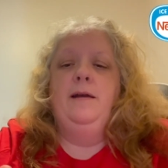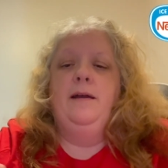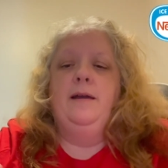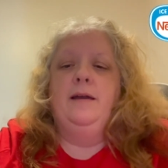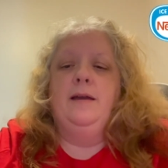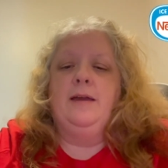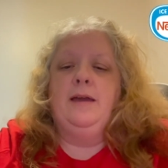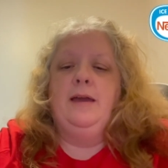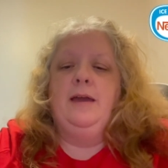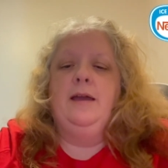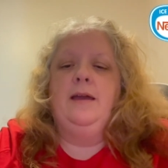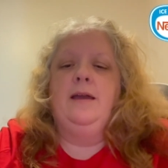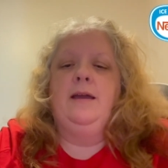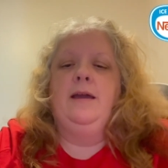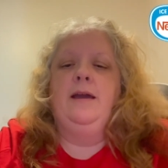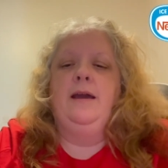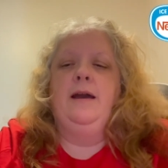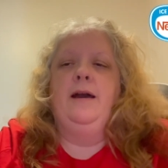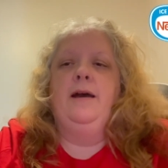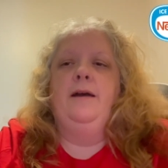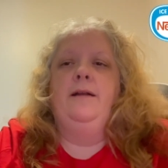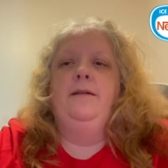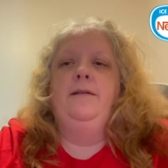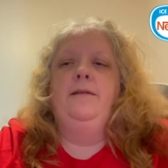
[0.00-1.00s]
a Kit
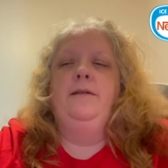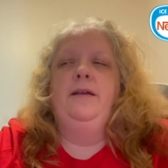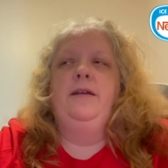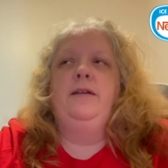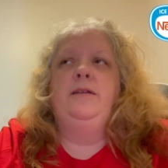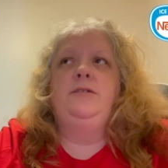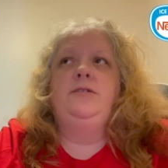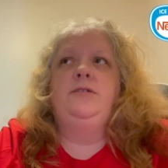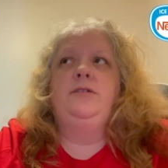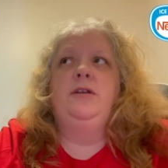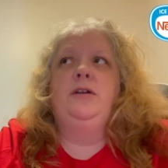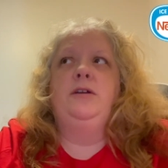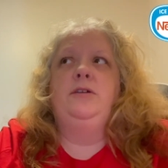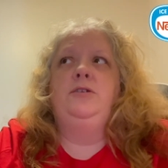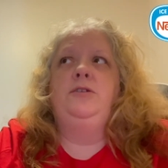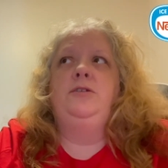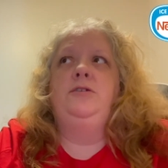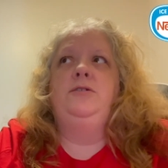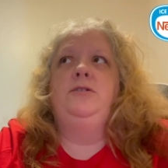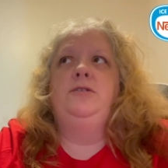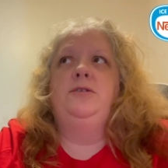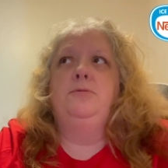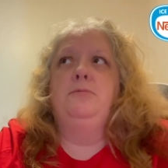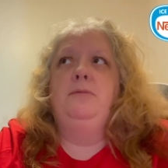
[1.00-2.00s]
Kat and it's not
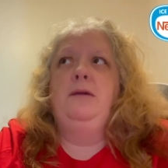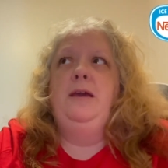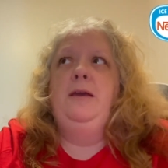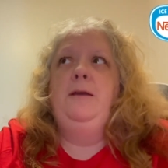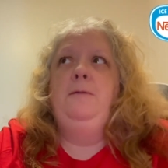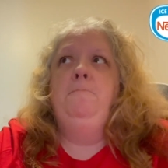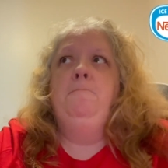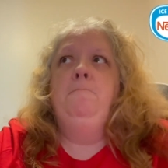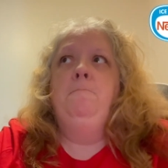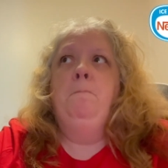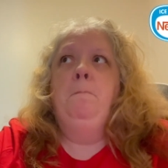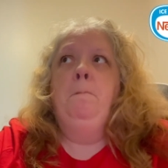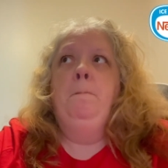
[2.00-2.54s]
too sweet. You